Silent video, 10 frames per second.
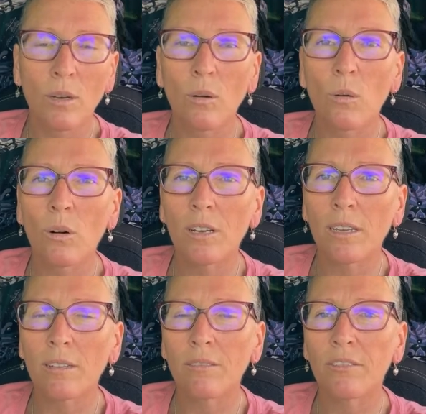
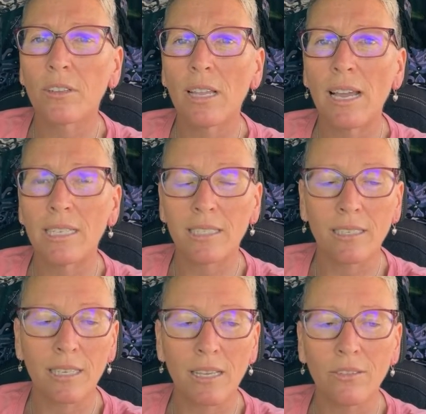Oregon for last
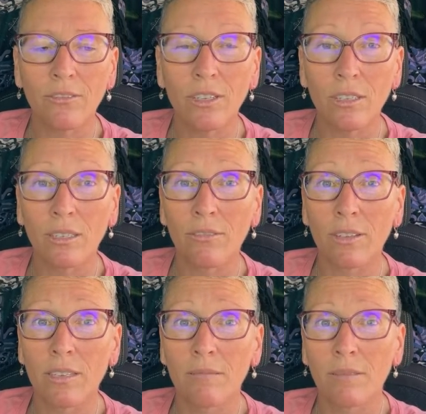because I have a feeling if
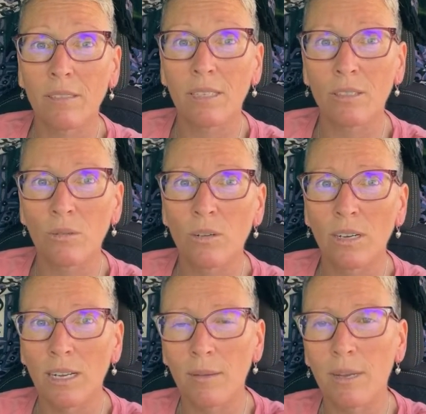I get to
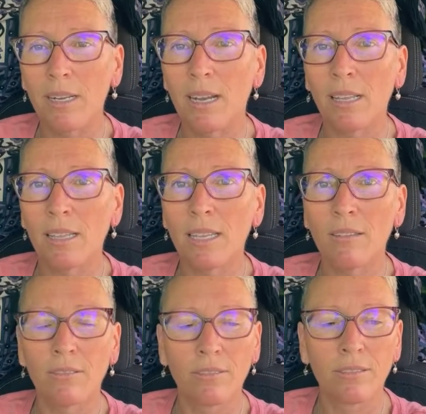Oregon, I might not
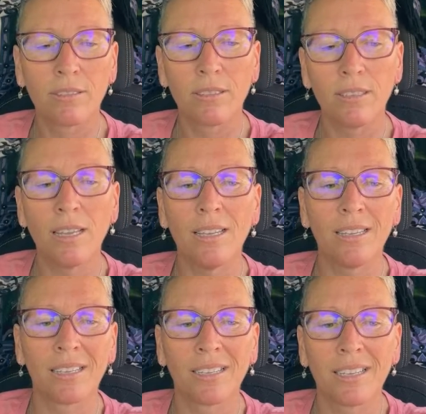leave
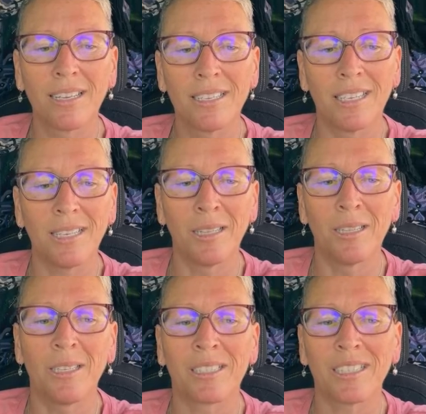because it
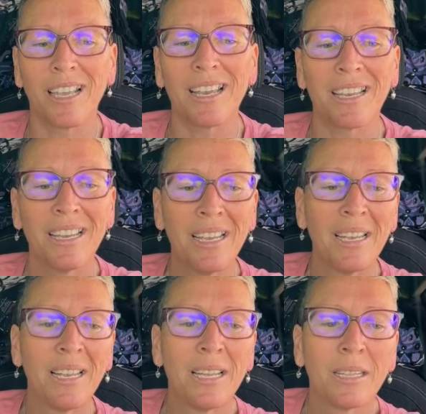looks like
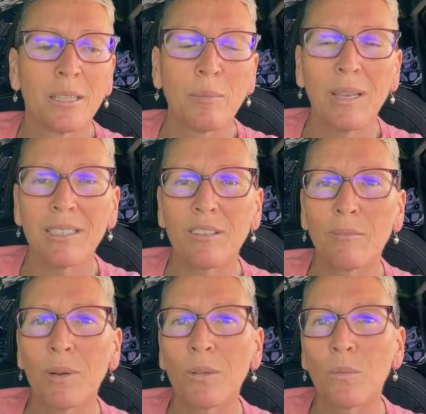the
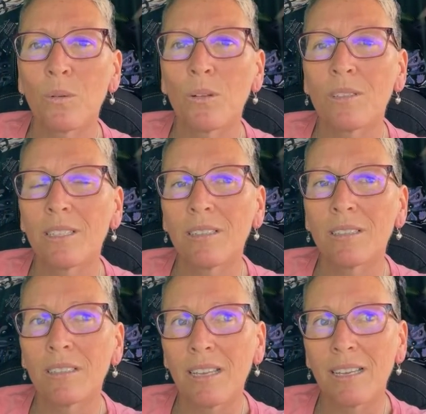best of both worlds.
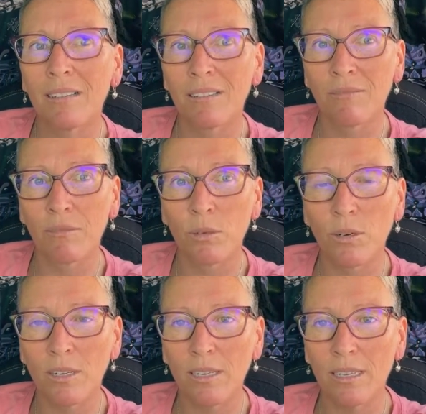It looks like
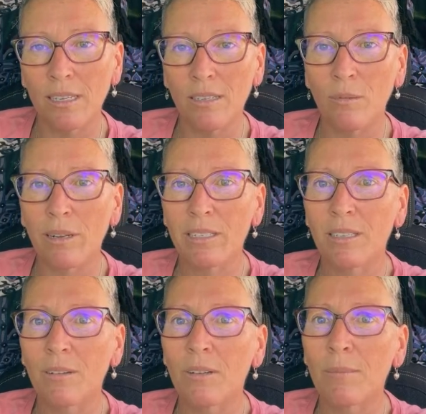Florida and New
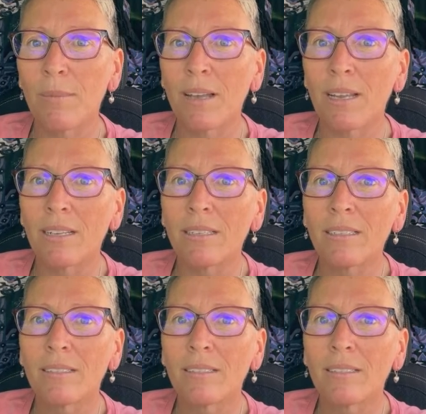Mexico combined.